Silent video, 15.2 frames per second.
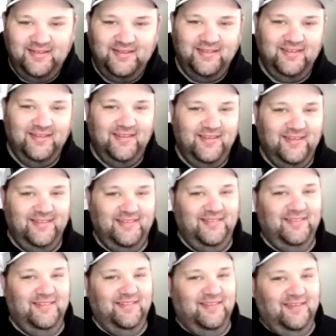
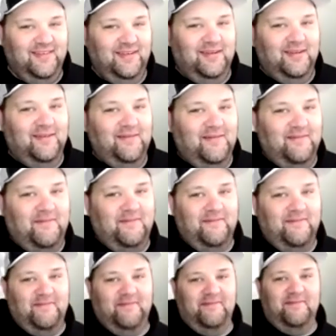
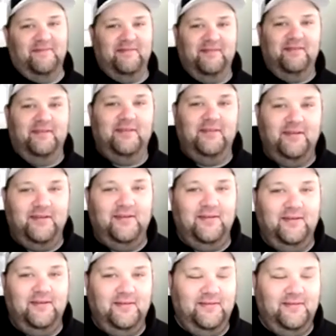
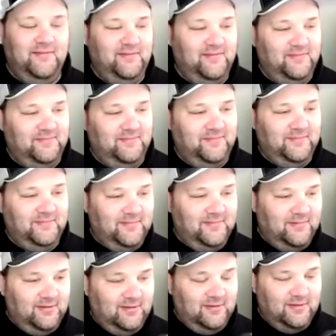
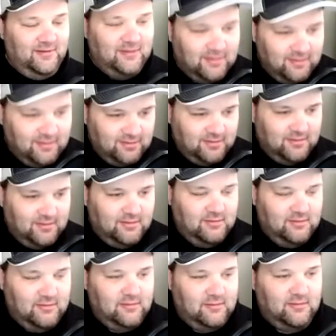
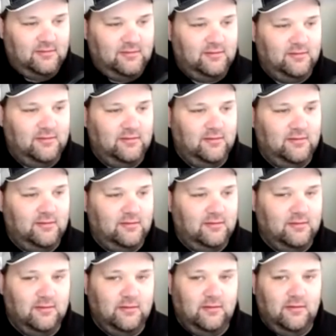
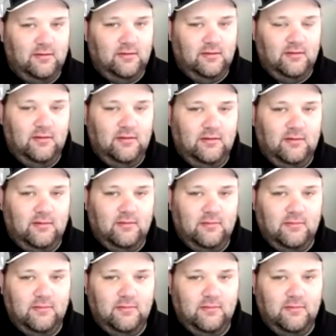
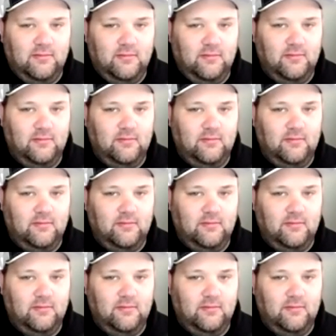(silent)